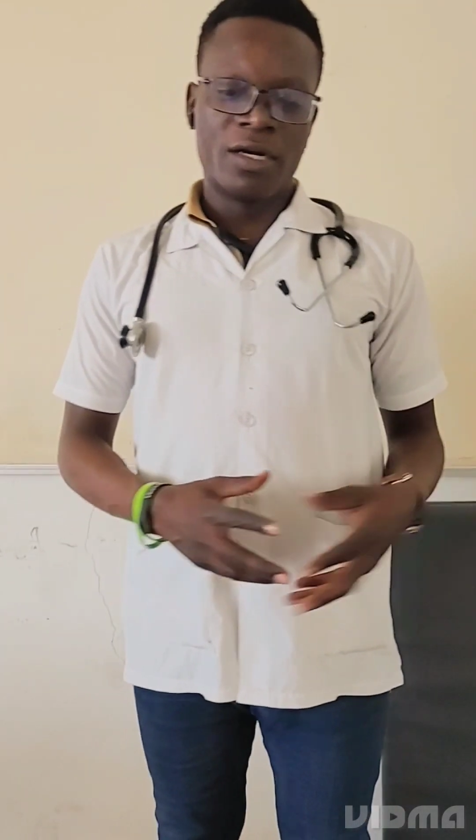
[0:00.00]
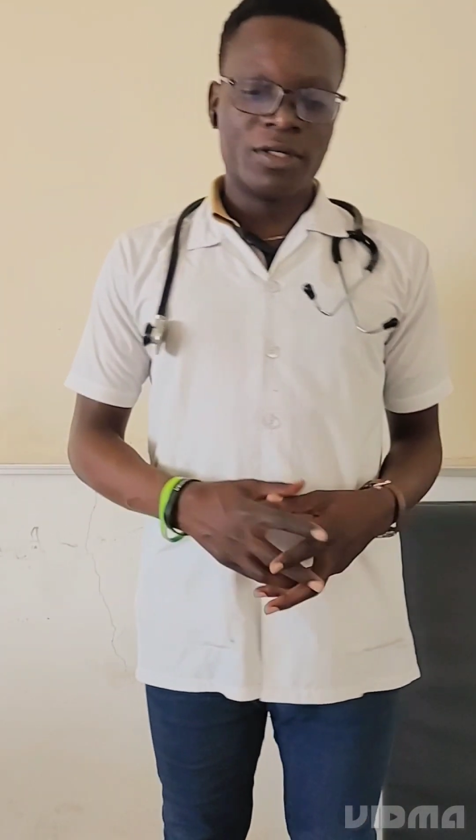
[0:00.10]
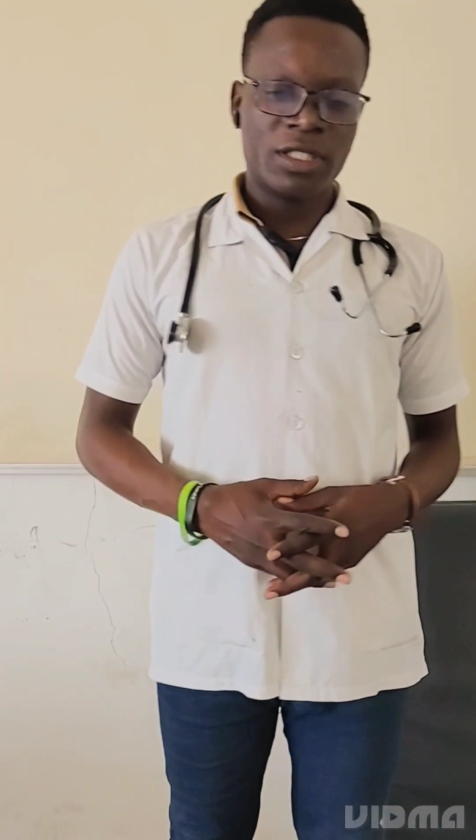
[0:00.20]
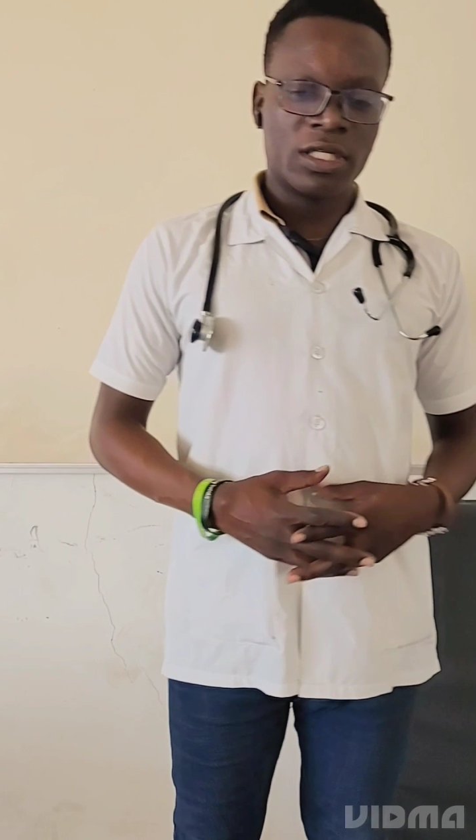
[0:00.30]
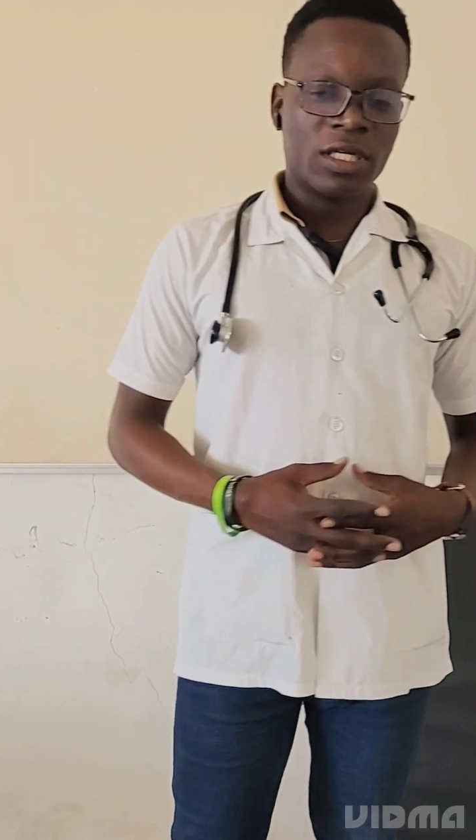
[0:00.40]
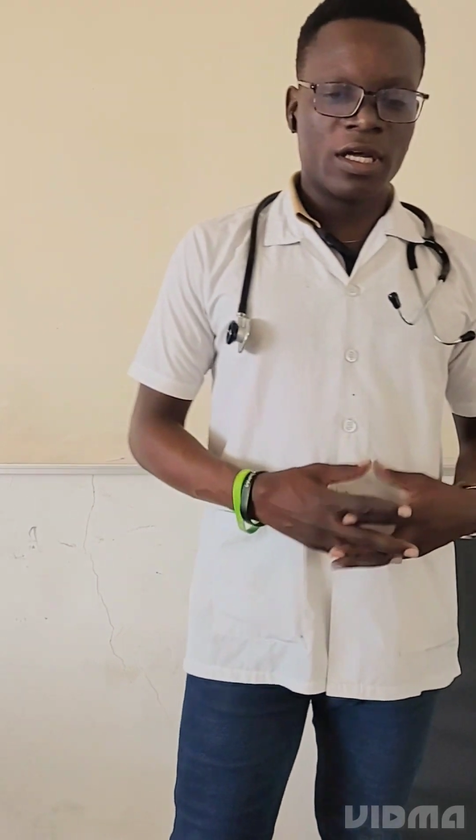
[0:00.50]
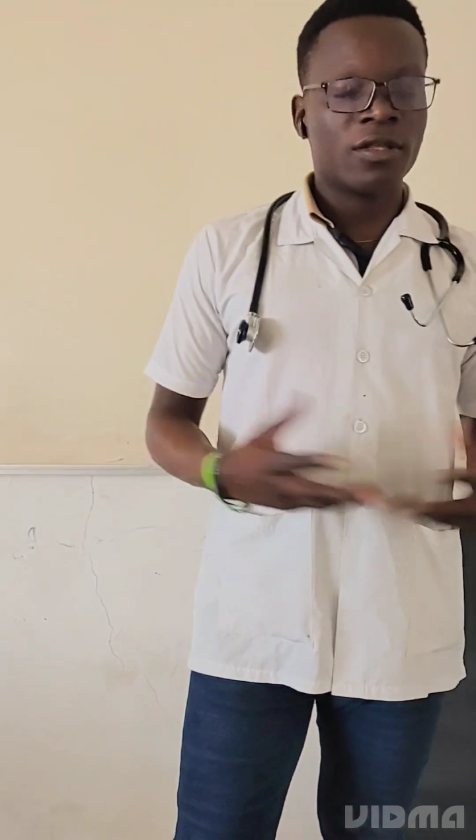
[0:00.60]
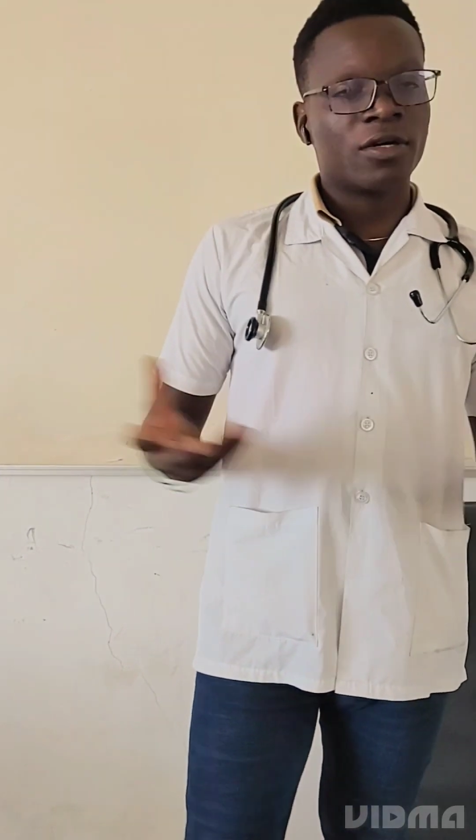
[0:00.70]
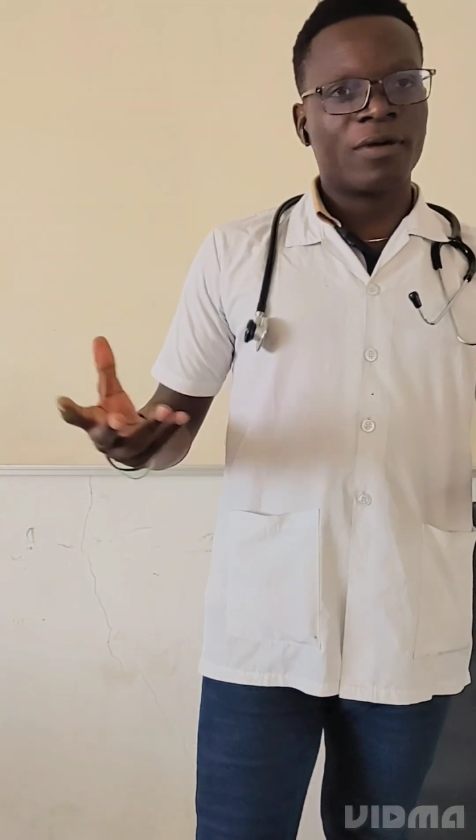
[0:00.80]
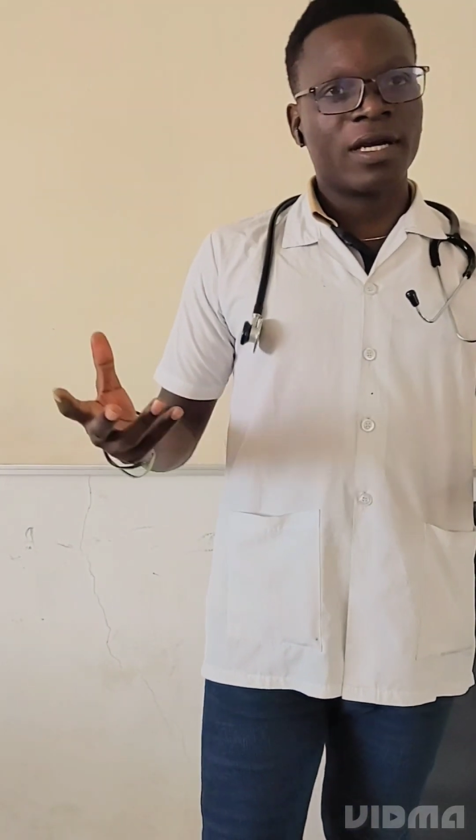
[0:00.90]
lesion
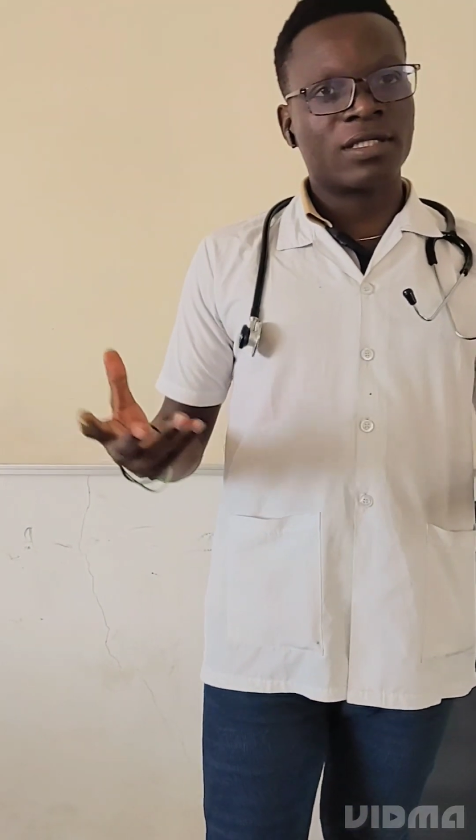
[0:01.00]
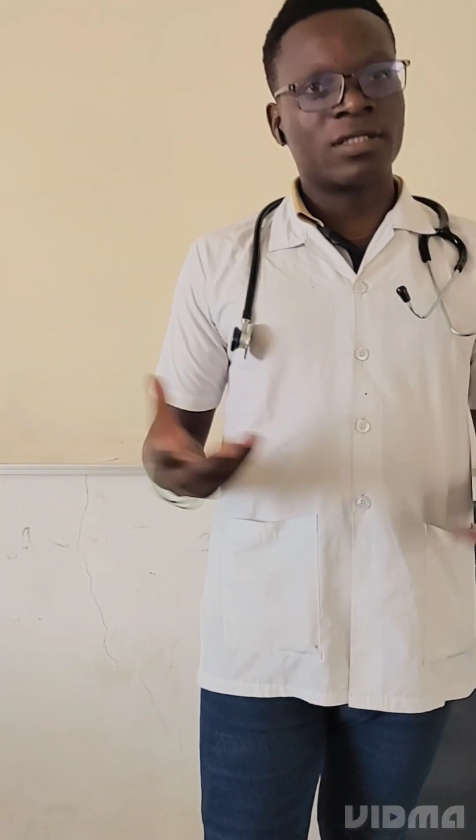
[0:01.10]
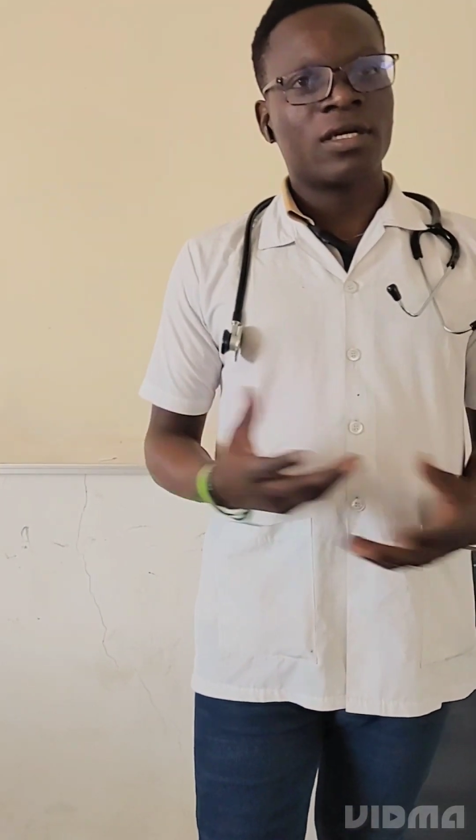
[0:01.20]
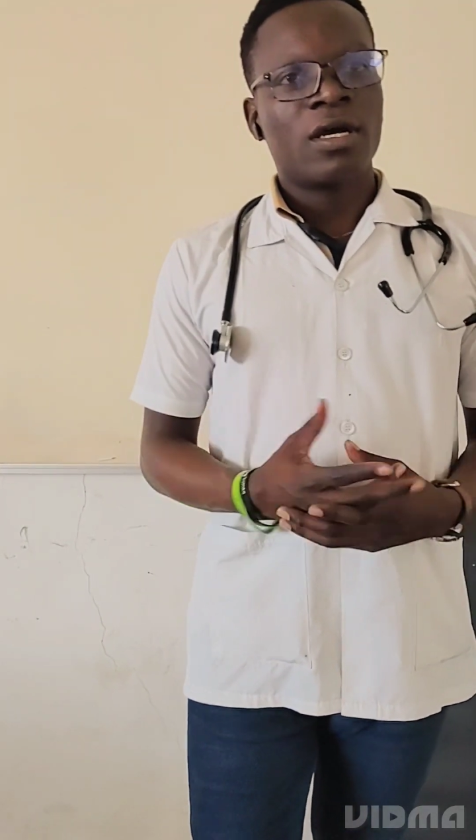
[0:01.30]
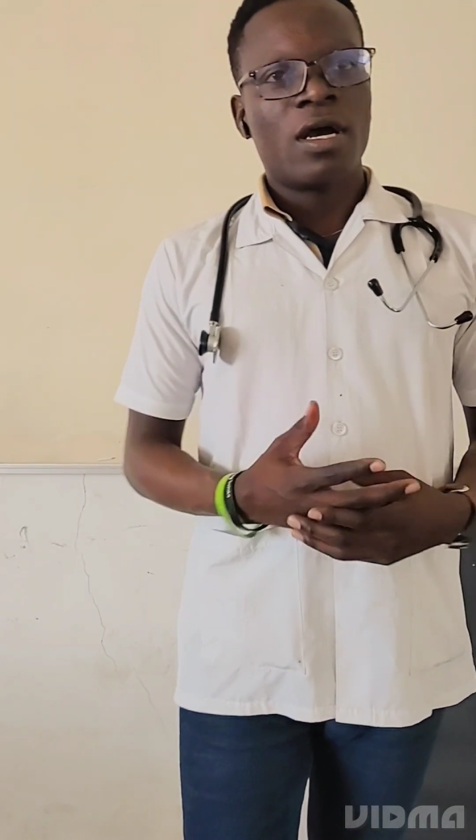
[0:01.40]
in the right